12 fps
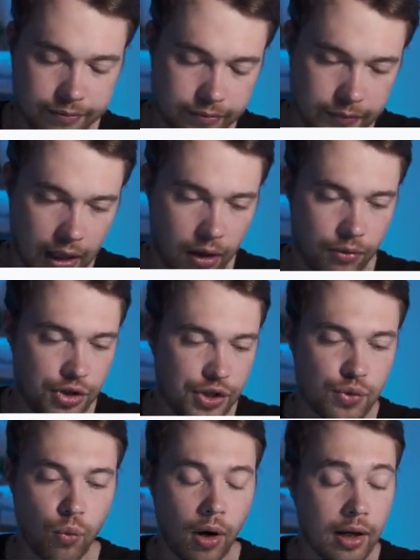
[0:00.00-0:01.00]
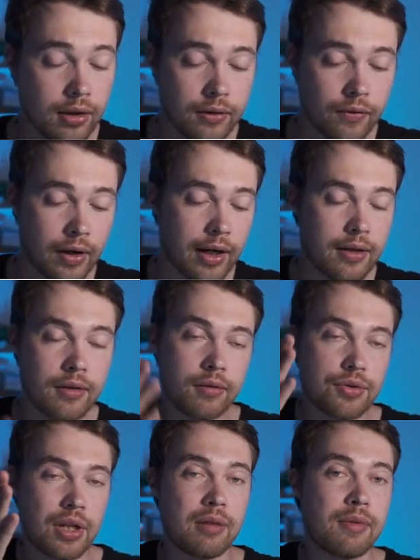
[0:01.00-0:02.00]
I don't know, just 1, right?
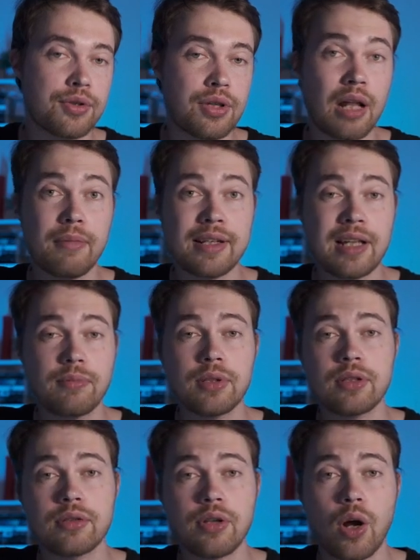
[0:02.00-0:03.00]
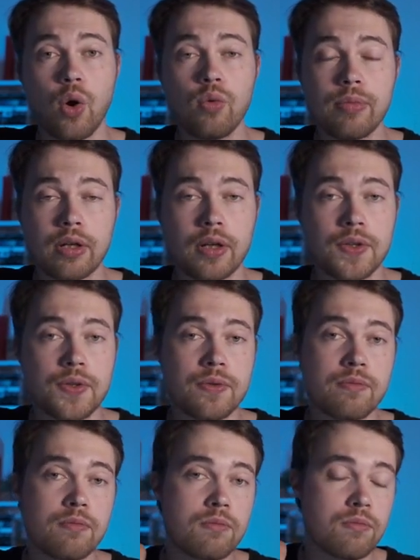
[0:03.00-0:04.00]
Should that be accepted? No, because
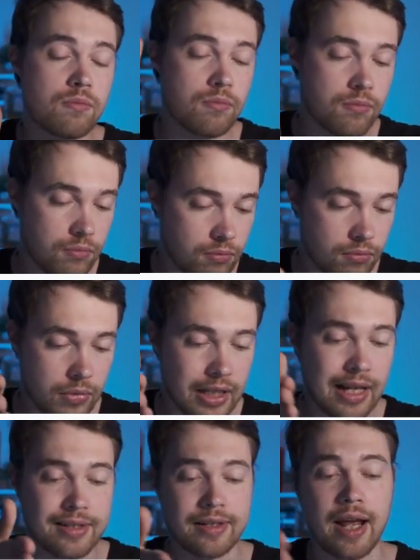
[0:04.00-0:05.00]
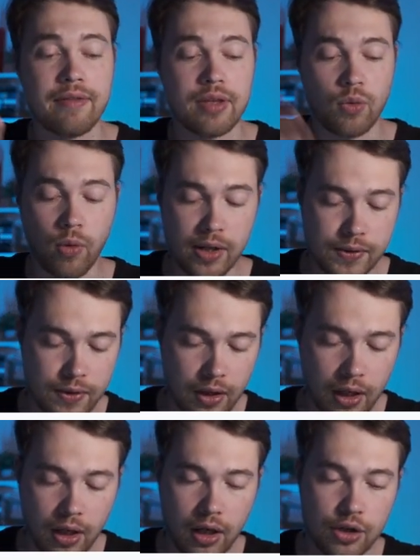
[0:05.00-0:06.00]
it doesn't have 3 ones.
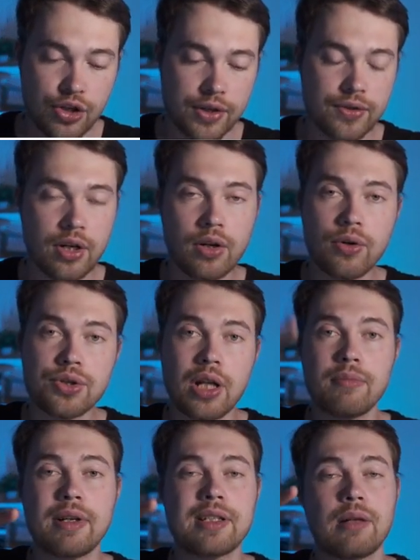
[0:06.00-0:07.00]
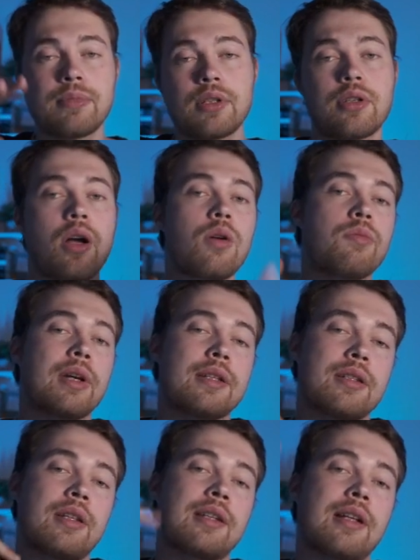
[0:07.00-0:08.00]
Just 0, should that be accepted? No, because
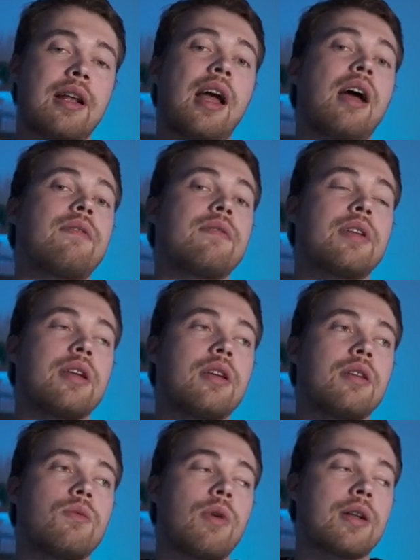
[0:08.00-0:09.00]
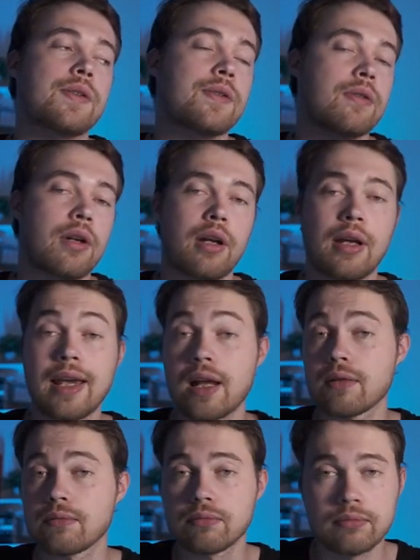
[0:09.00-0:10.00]
it does not have 3 ones. Okay,
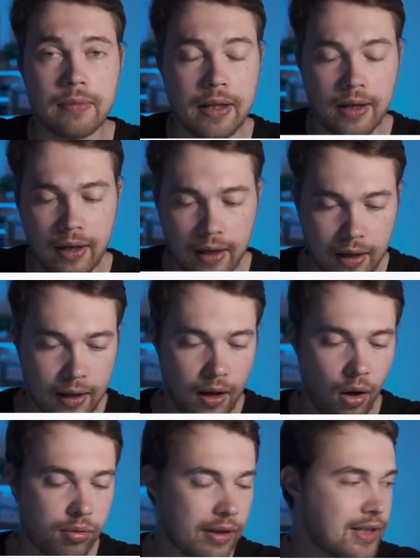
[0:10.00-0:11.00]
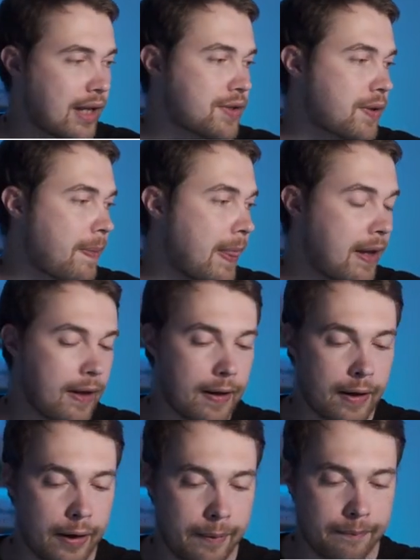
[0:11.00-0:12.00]
again, hope it makes sense.
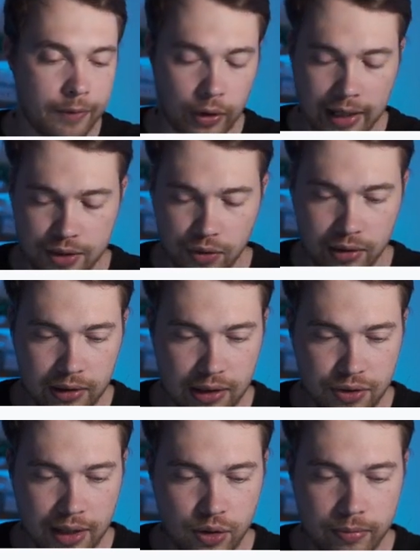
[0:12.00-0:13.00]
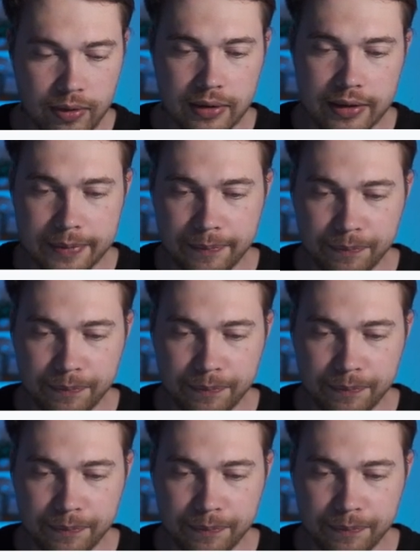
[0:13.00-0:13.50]
Okay, so let's try to build it.